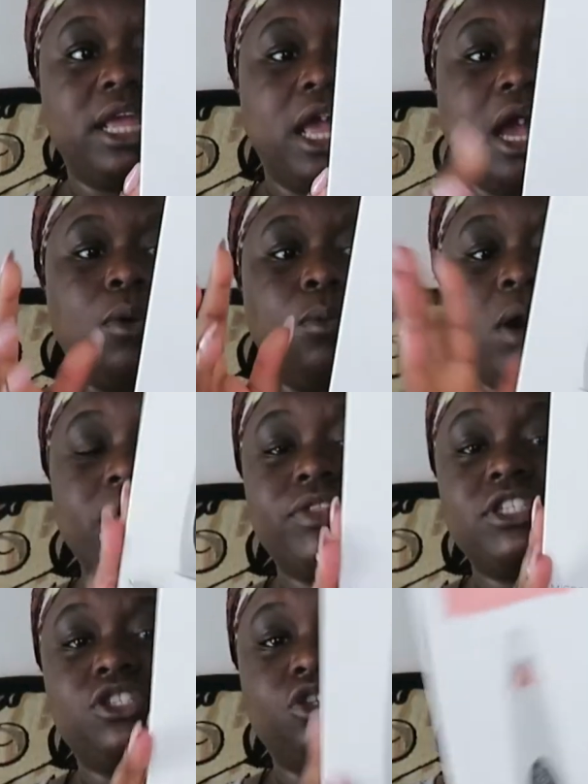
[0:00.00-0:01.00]
And what
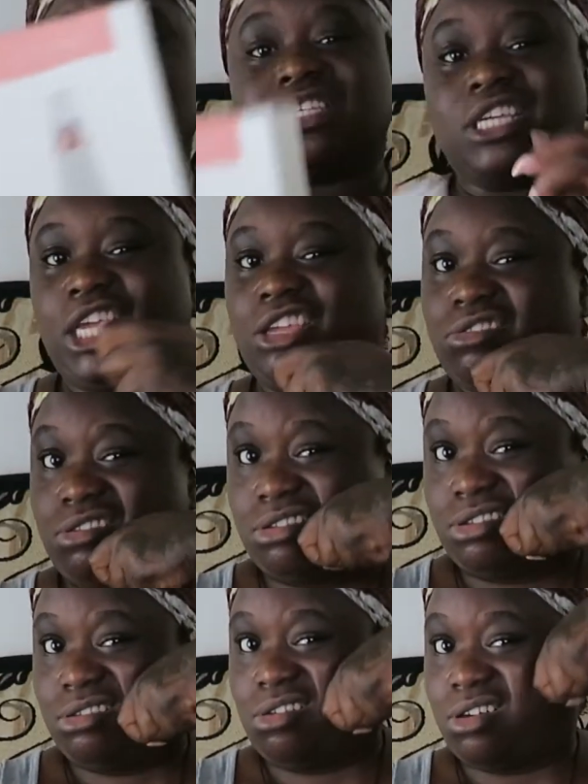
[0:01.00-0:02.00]
this does, it
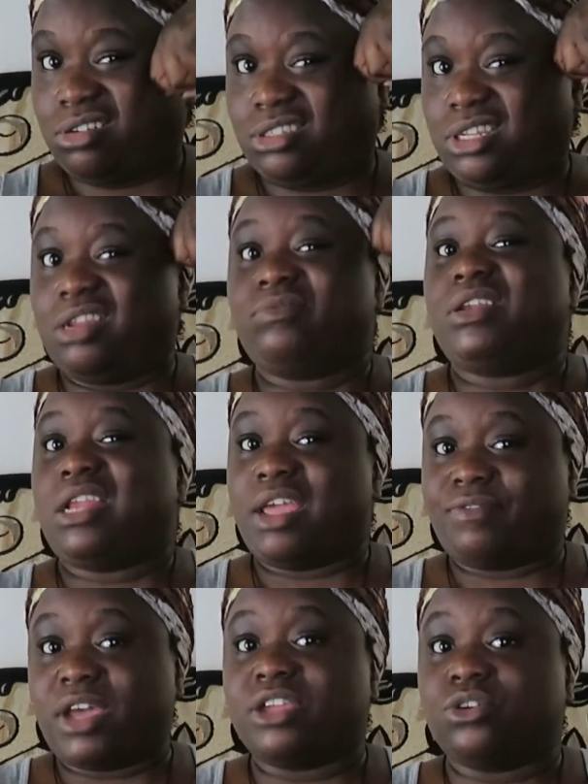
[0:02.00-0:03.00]
sucks the living
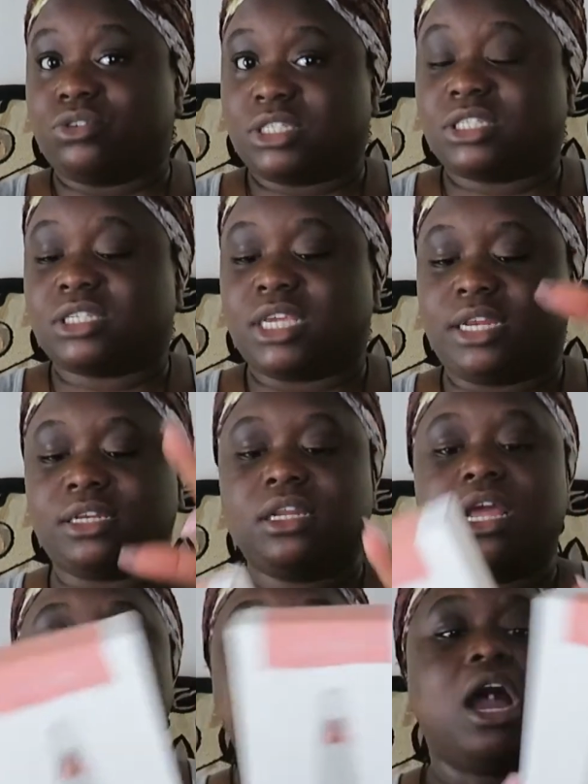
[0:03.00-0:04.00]
life out of your skin.
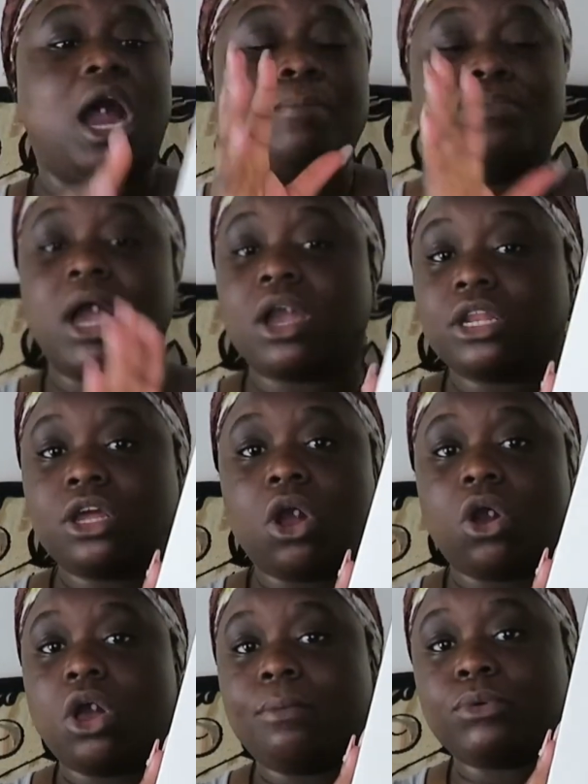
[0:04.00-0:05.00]
I'm not gonna
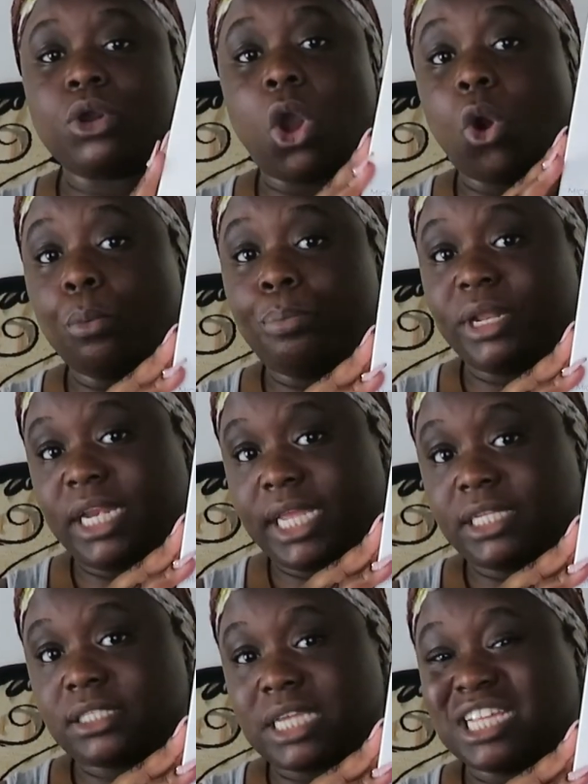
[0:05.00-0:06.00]
um, open
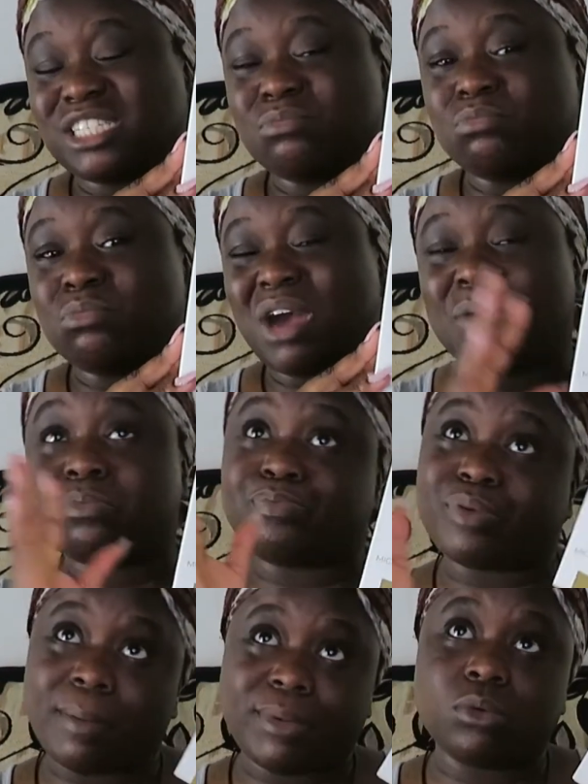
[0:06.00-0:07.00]
it, as I
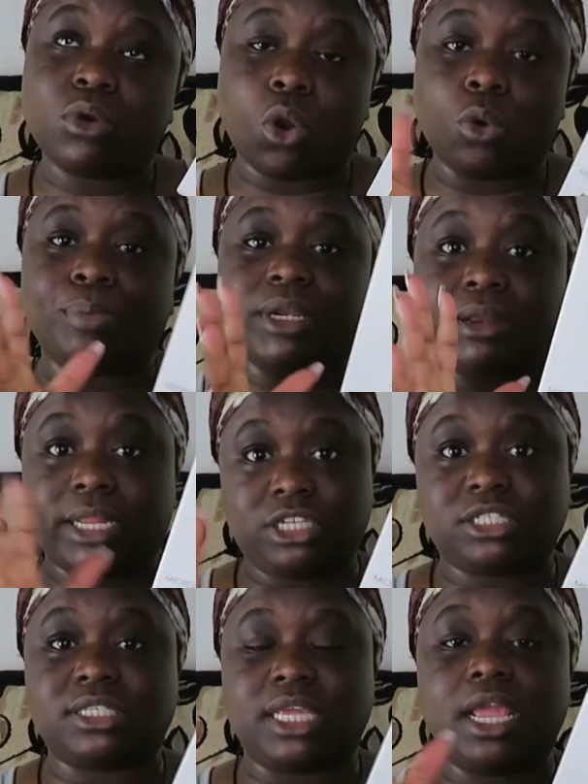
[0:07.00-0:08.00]
probably will open it, let me
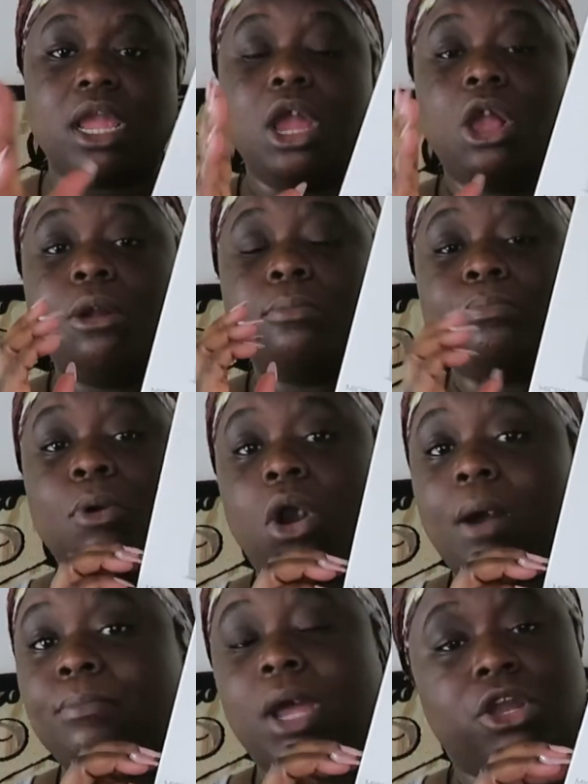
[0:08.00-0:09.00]
see it, but
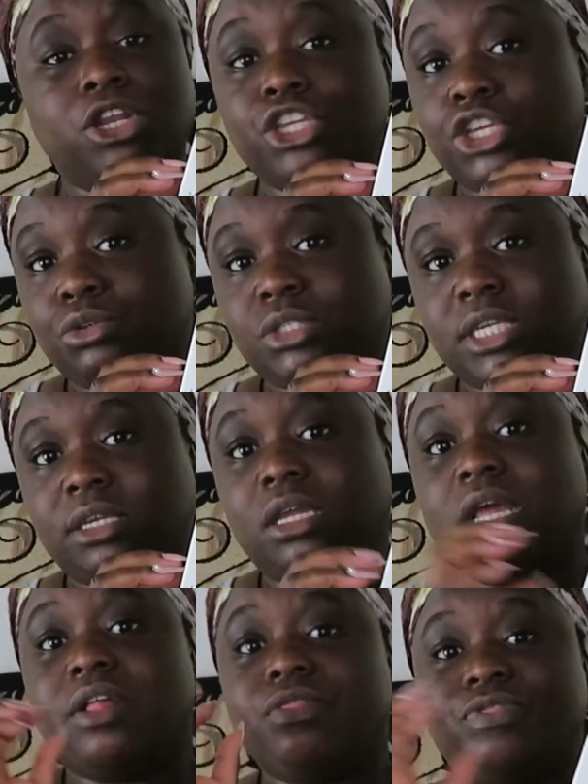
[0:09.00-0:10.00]
I'm not gonna use it.
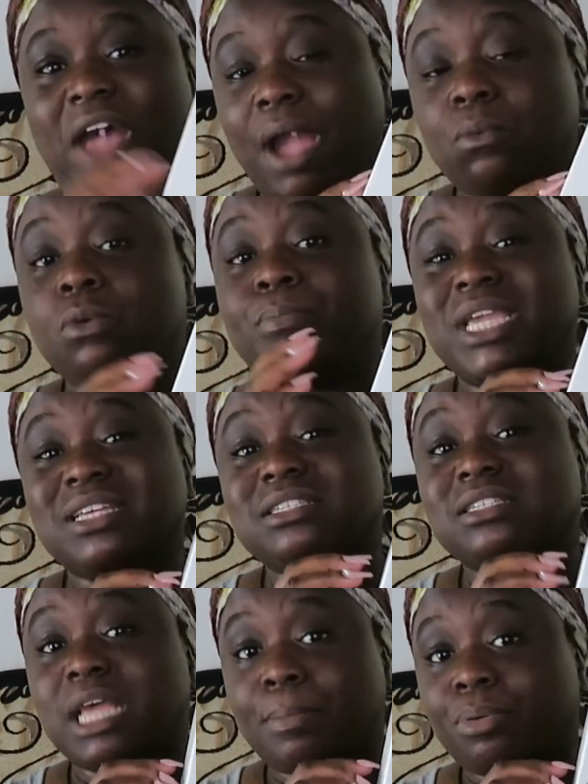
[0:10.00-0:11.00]
That will be a
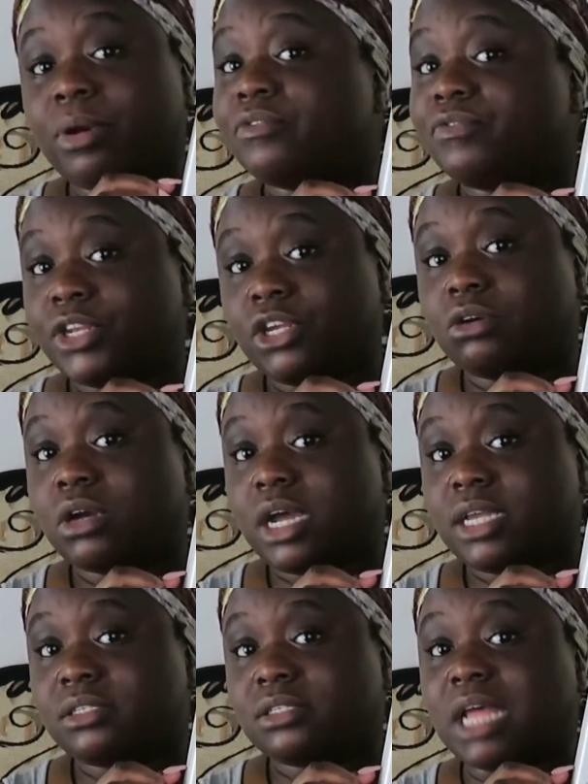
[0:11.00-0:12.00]
separate video,
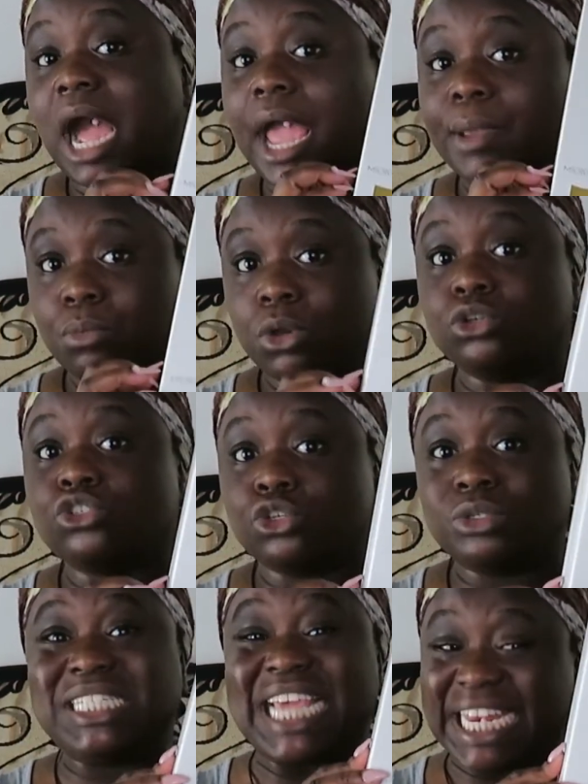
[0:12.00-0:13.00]
guys, that I will do
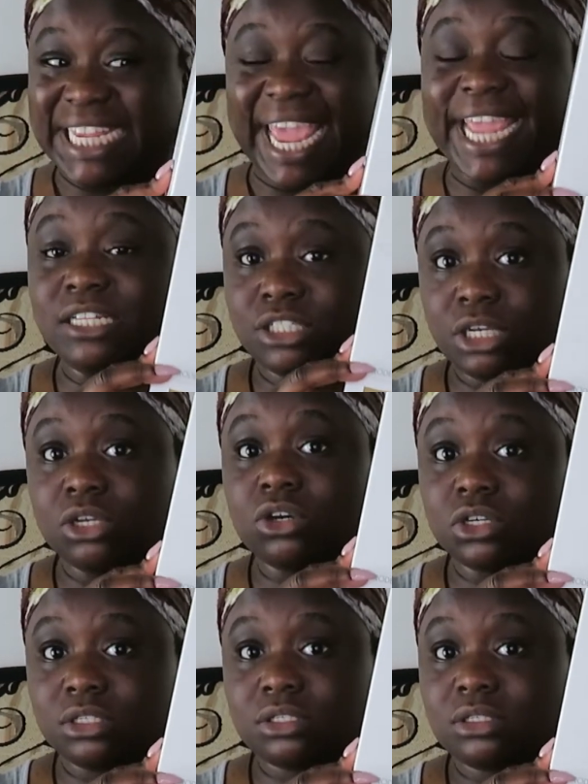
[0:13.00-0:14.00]
dedicated to
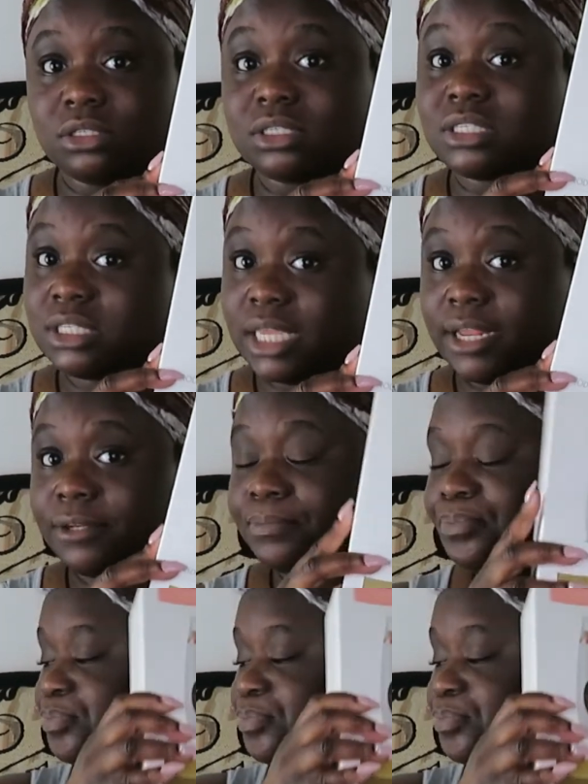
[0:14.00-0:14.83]
Luxe Skin.